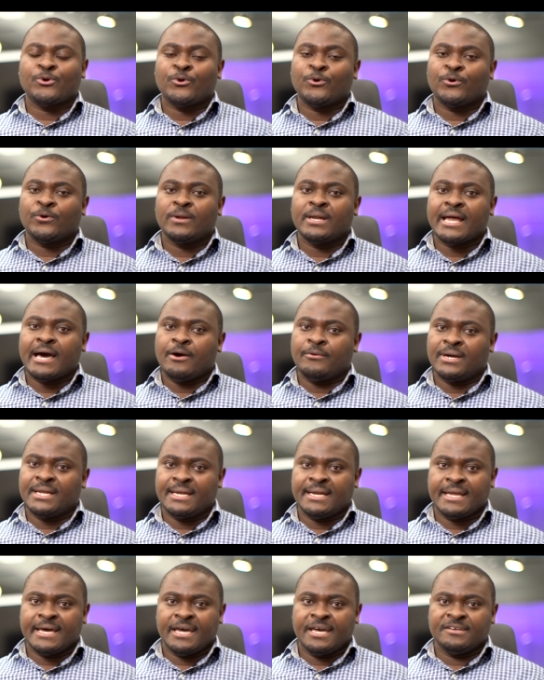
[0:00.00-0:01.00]
all our
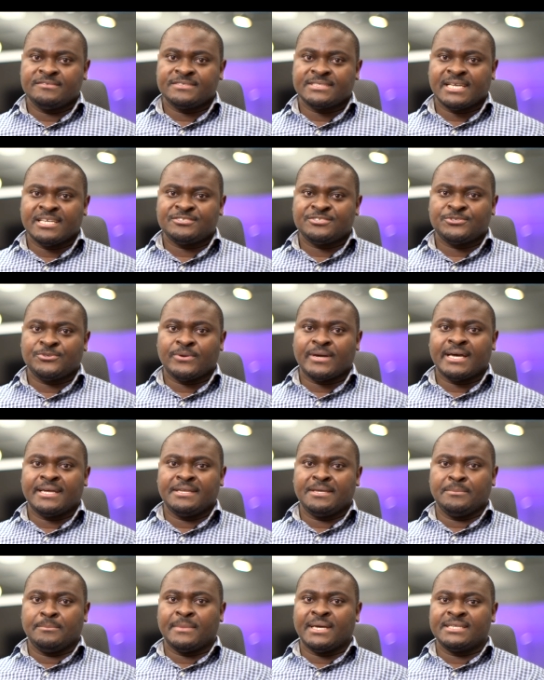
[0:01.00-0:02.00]
lives, as you
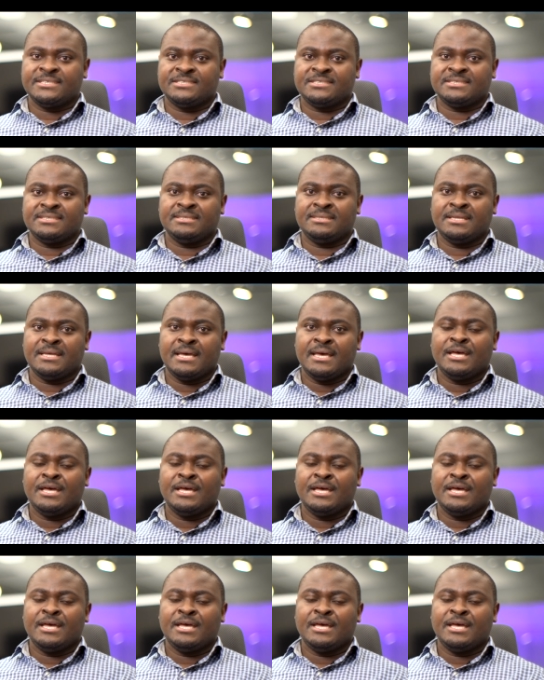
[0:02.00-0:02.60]
can imagine.